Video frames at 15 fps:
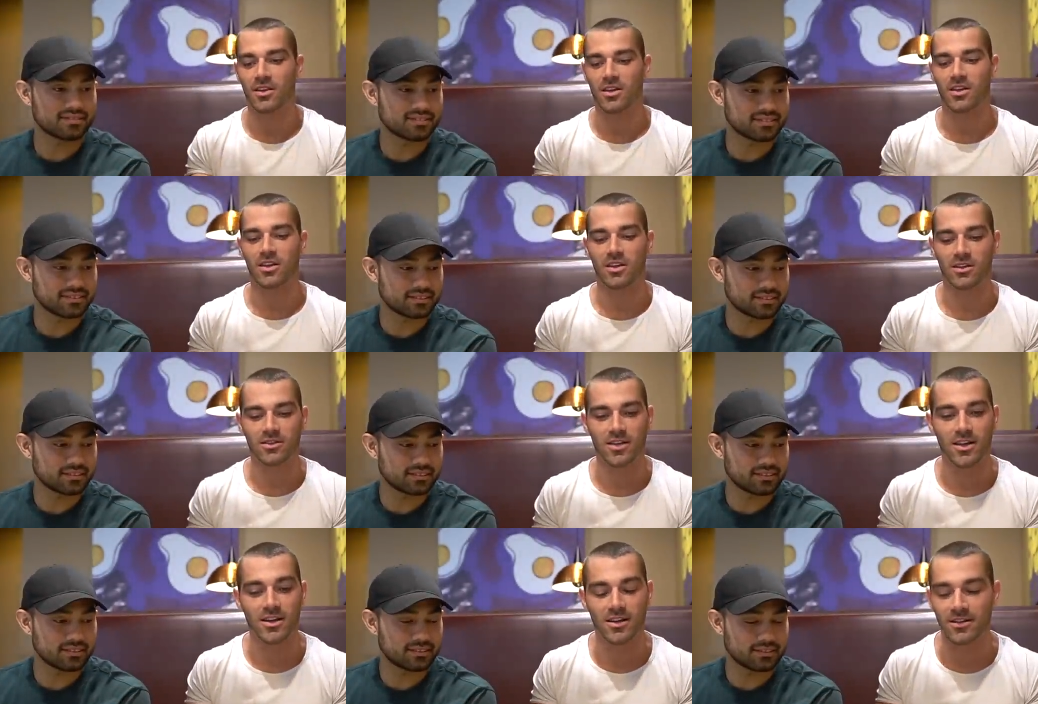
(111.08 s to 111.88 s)
Speaker 1: and
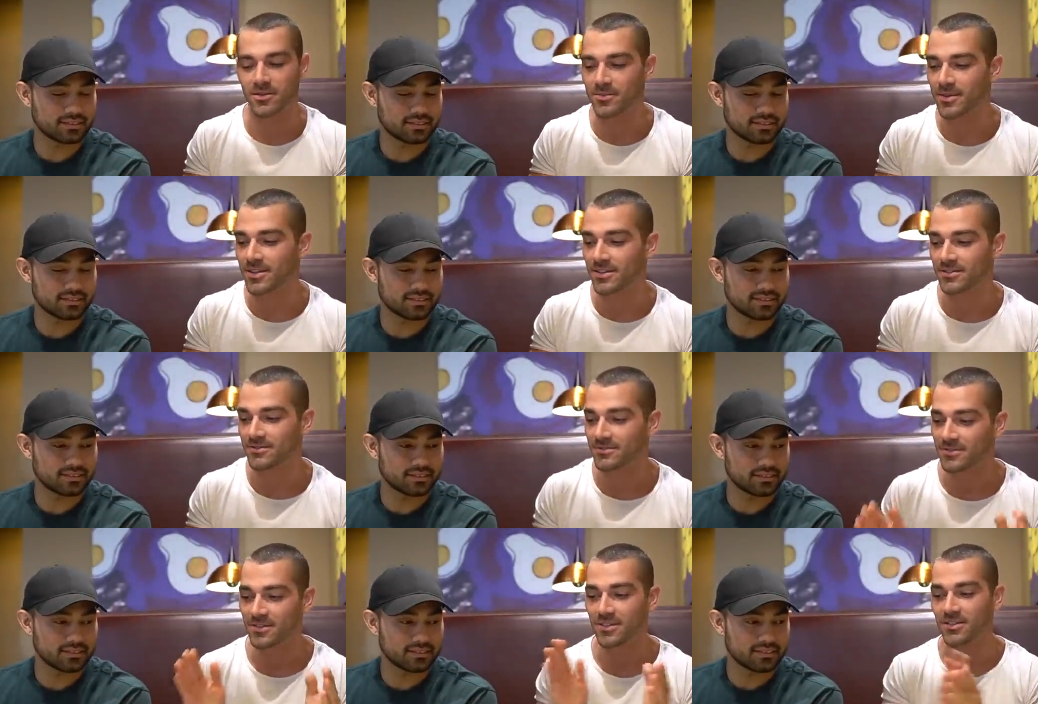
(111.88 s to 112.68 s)
yeah, I am
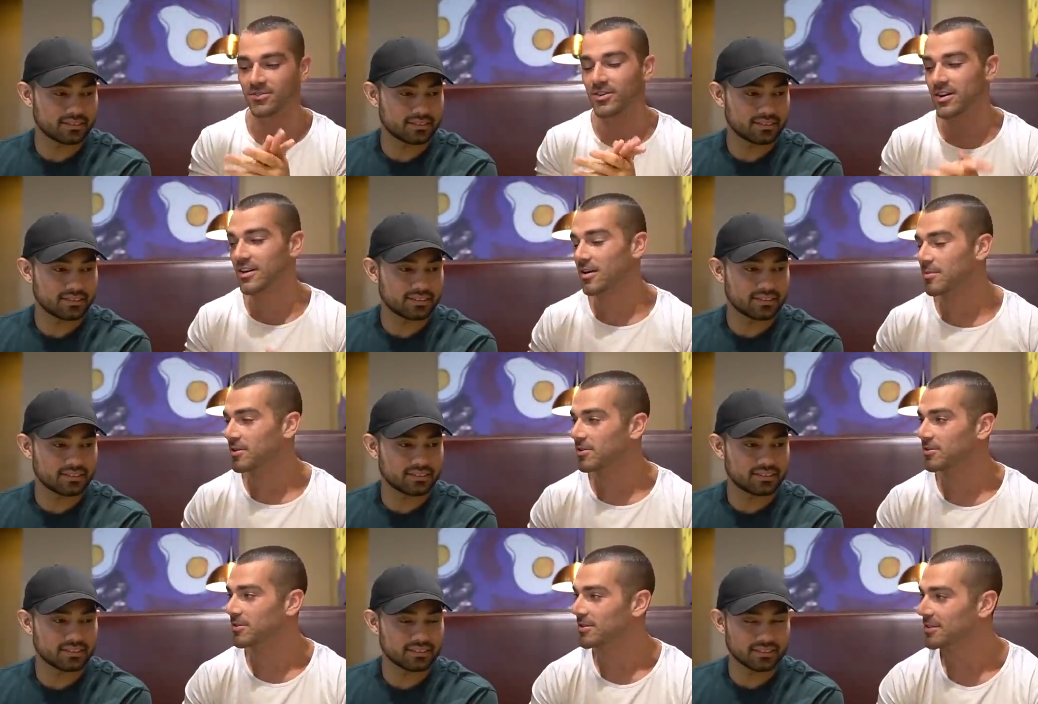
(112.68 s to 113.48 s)
ready. What are
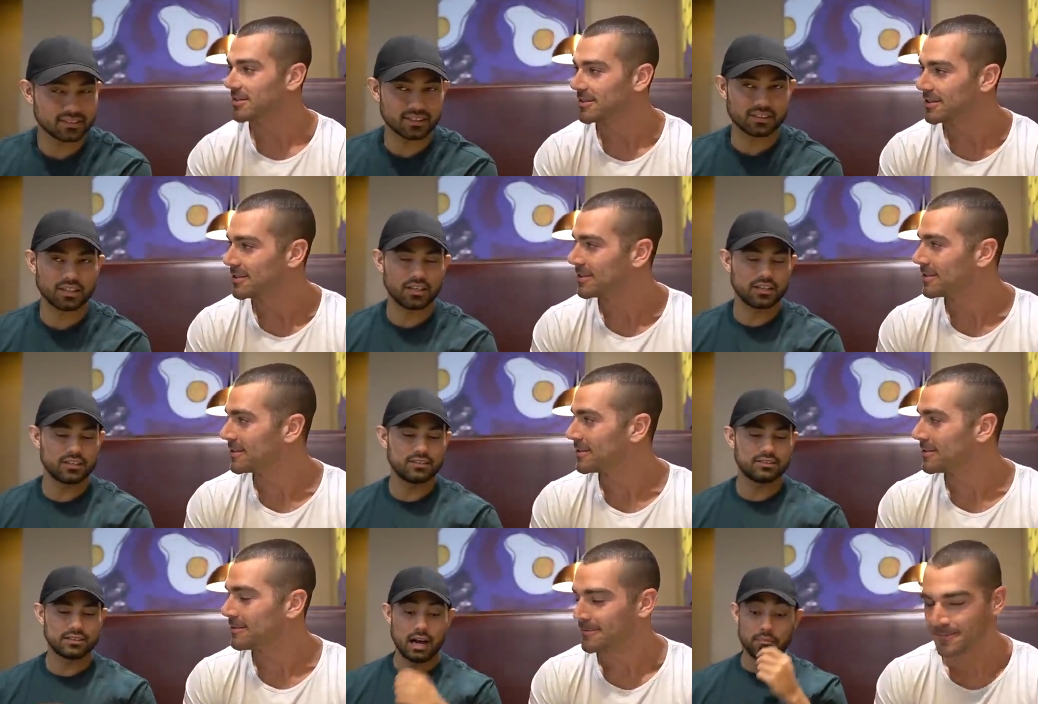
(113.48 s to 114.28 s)
you?
Speaker 2: Good.
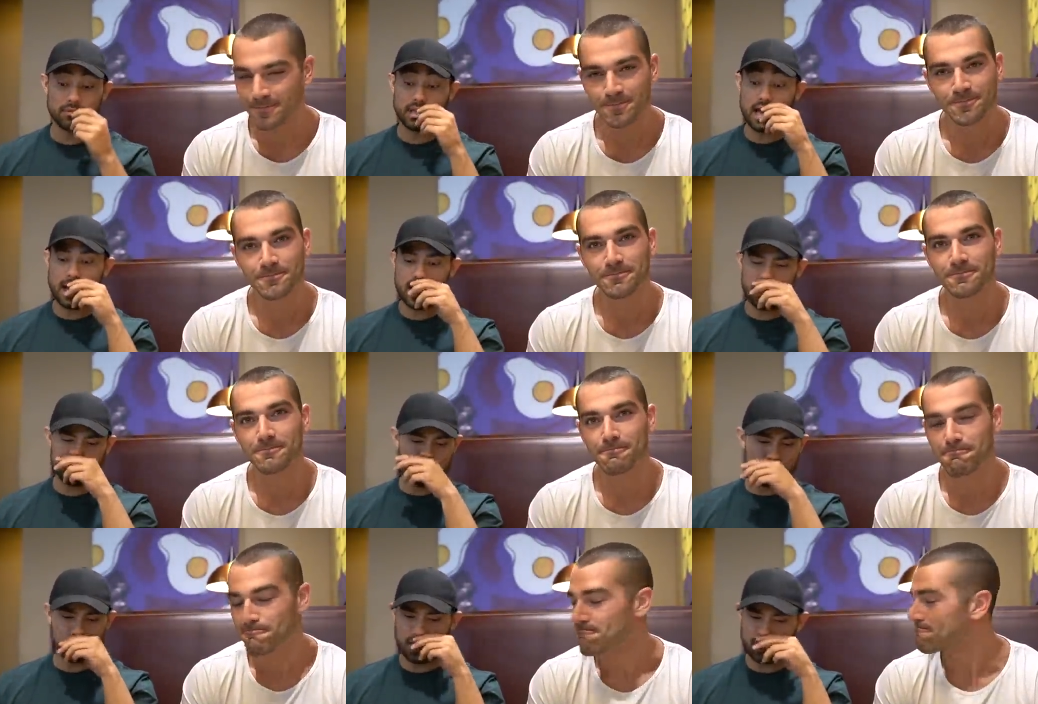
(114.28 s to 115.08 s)
Yeah, hell
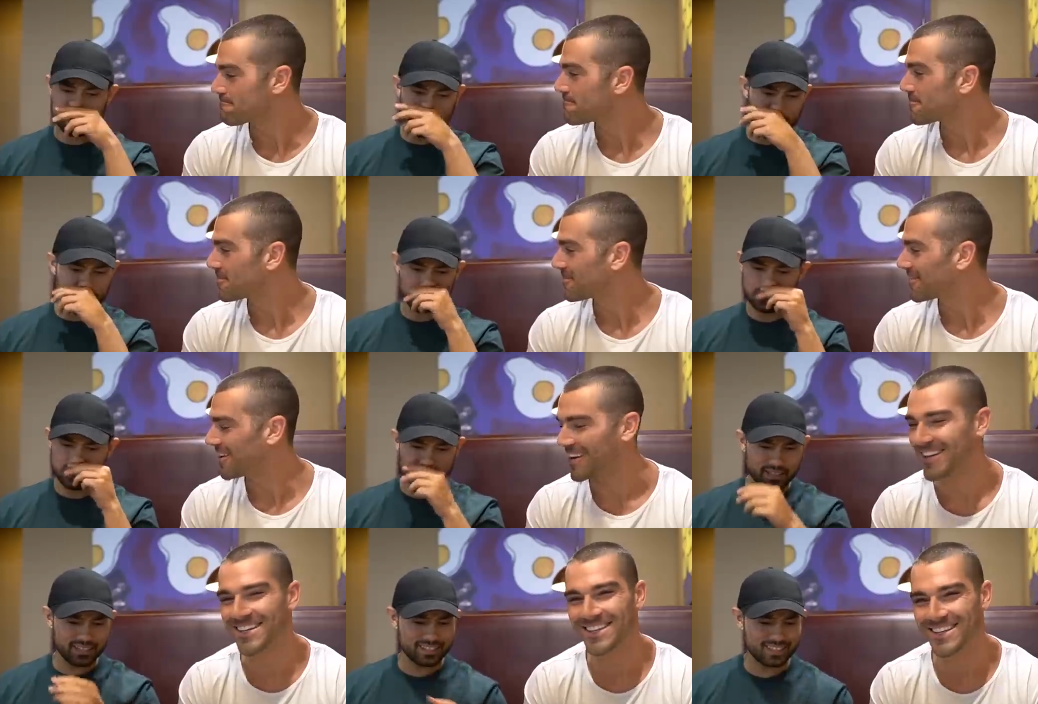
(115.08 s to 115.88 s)
yeah, I'm ready, dude.
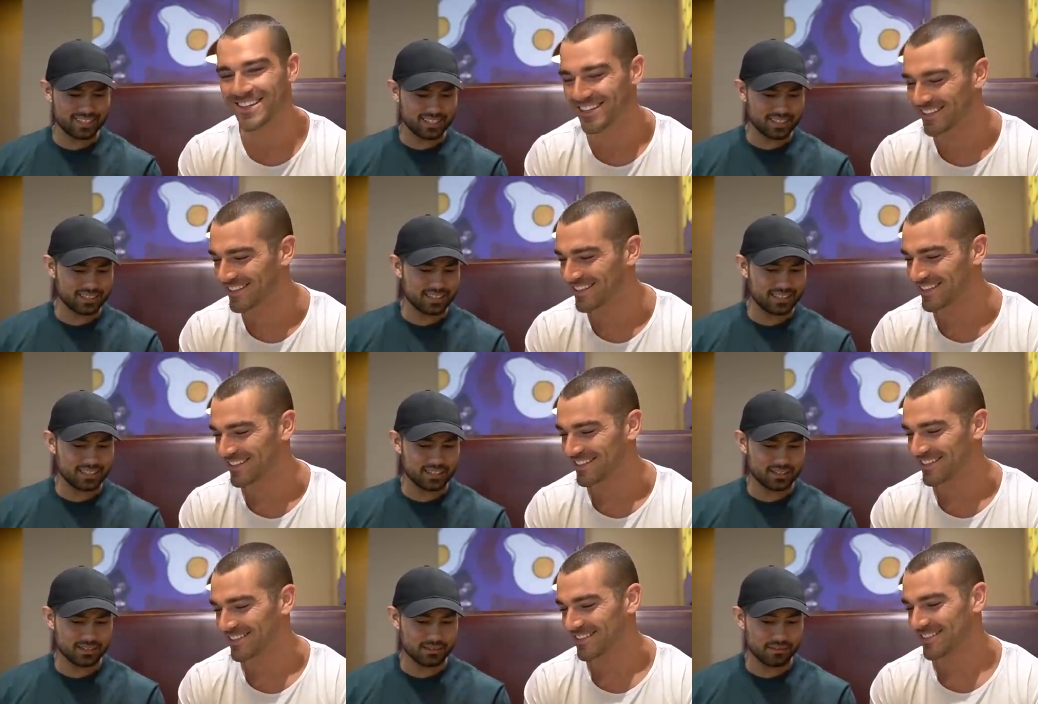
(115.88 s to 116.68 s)
Look at this. This
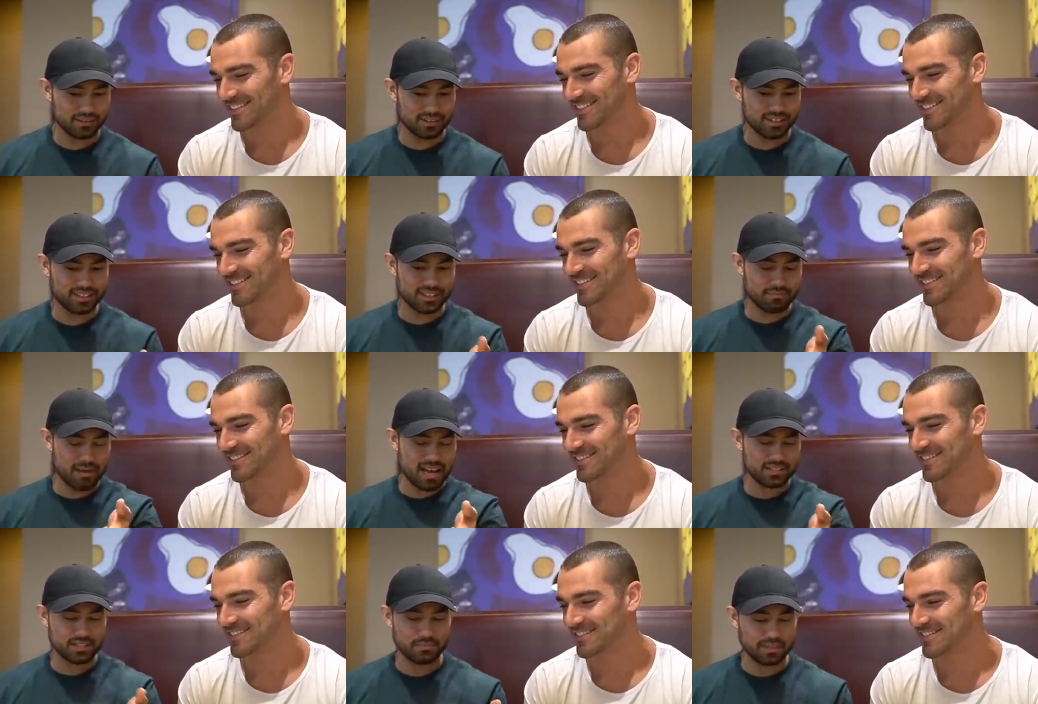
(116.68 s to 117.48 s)
is a
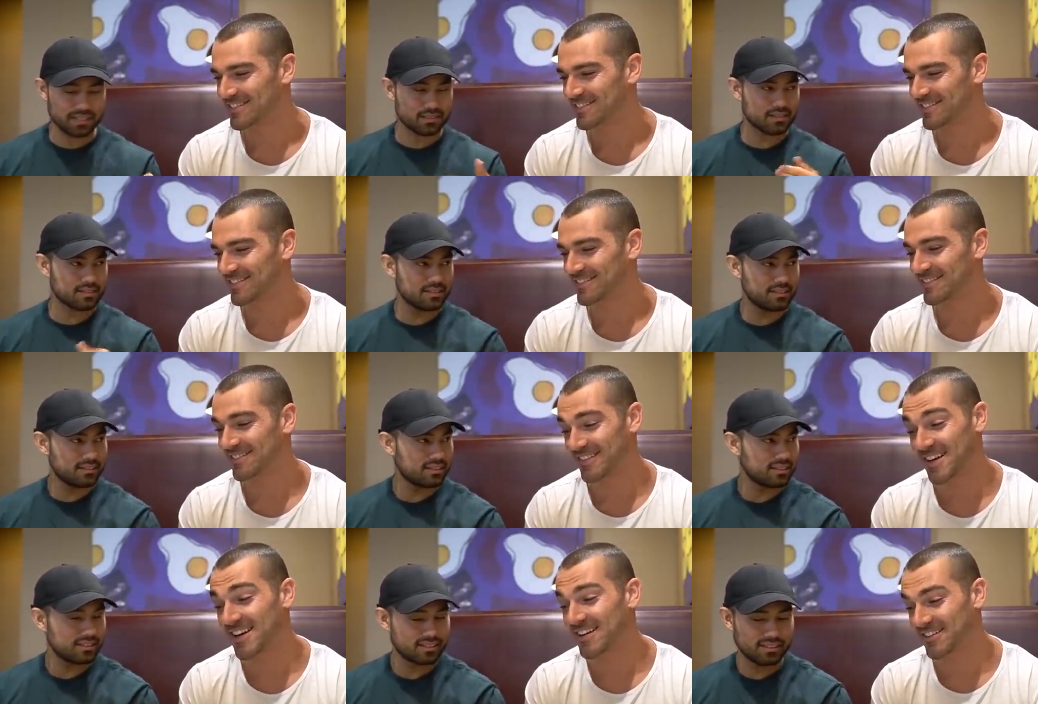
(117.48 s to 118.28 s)
masterpiece.
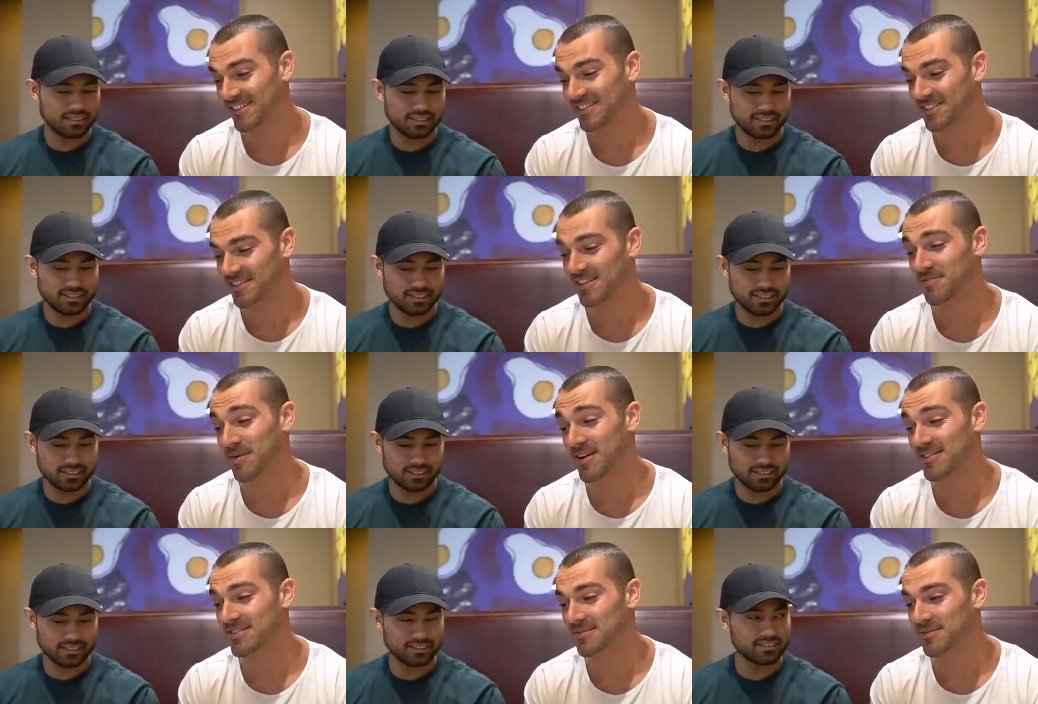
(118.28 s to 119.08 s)
Speaker 1: Yeah, it looks
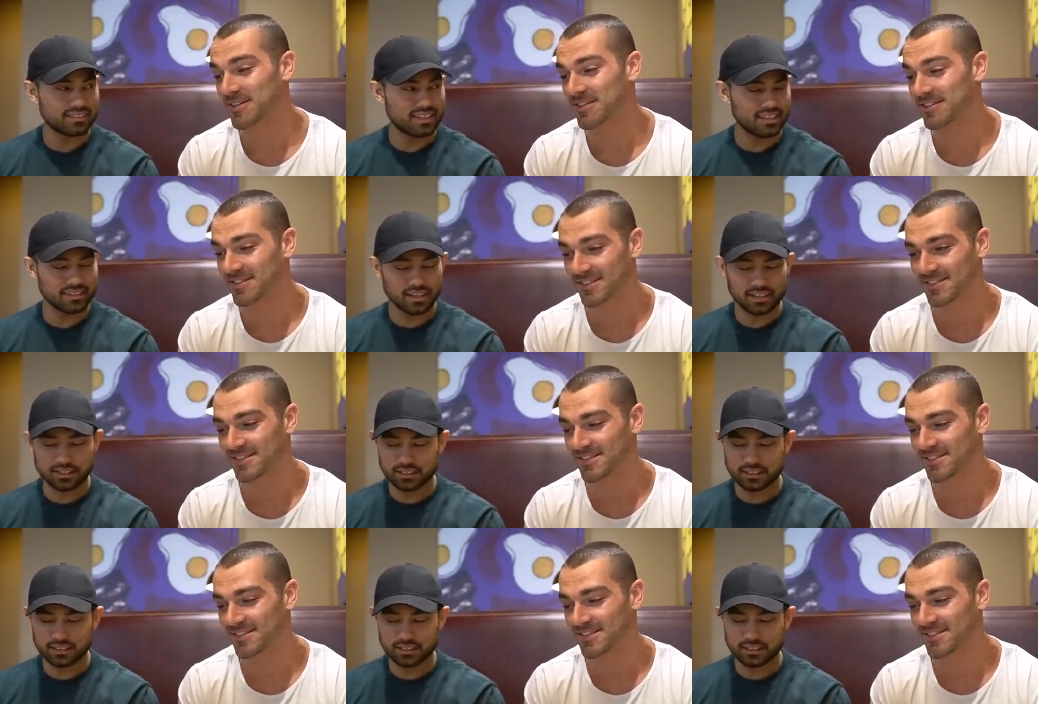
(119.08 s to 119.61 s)
amazing,
Speaker 2: bro. Hell yeah,